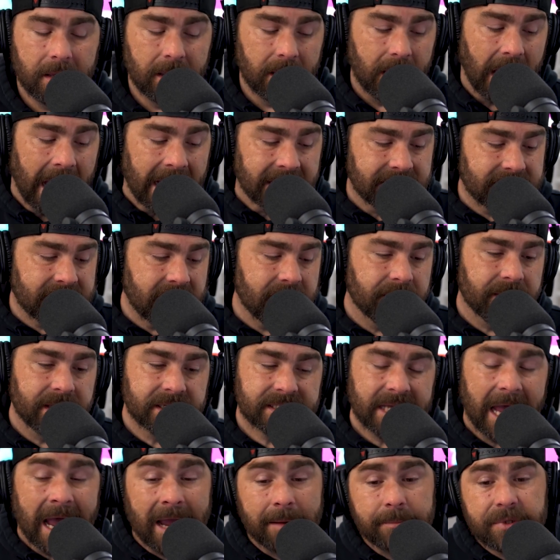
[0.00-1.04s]
I can tell you
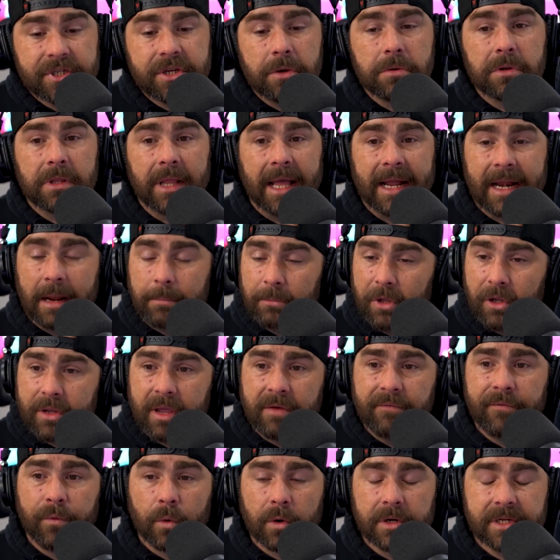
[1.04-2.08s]
this. I'm so glad. I'm
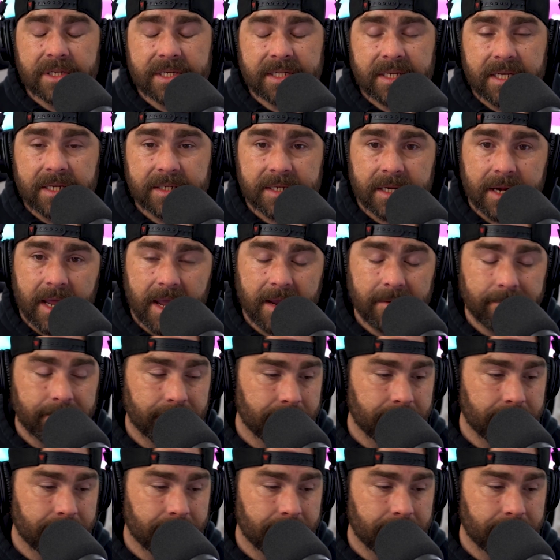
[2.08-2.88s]
looking forward to season 8.